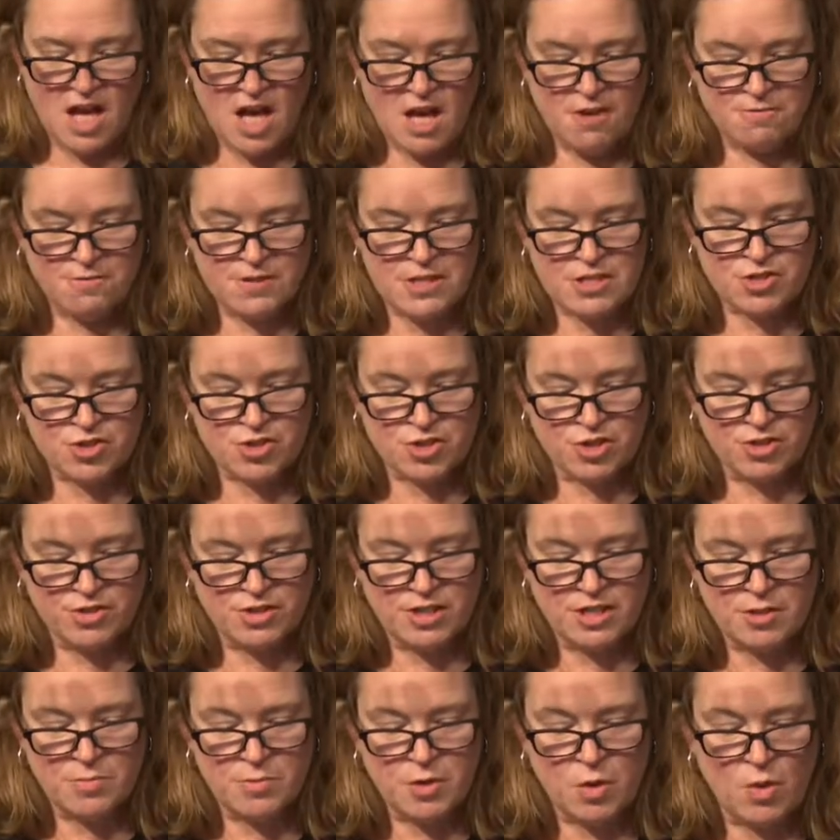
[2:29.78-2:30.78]
A feature
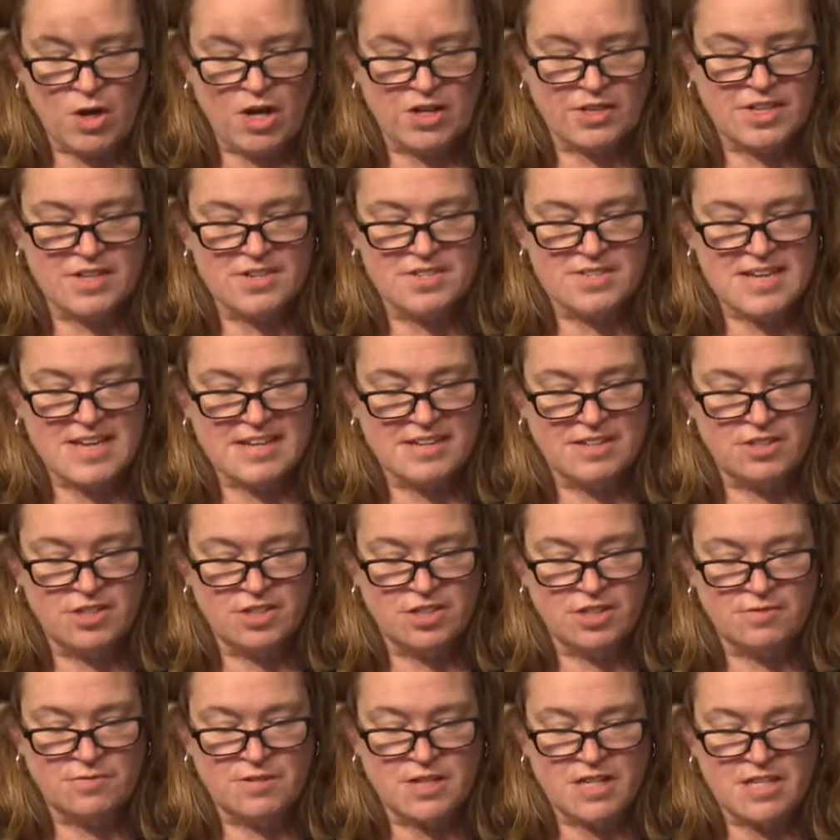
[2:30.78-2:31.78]
in the Milwaukee Sentinel of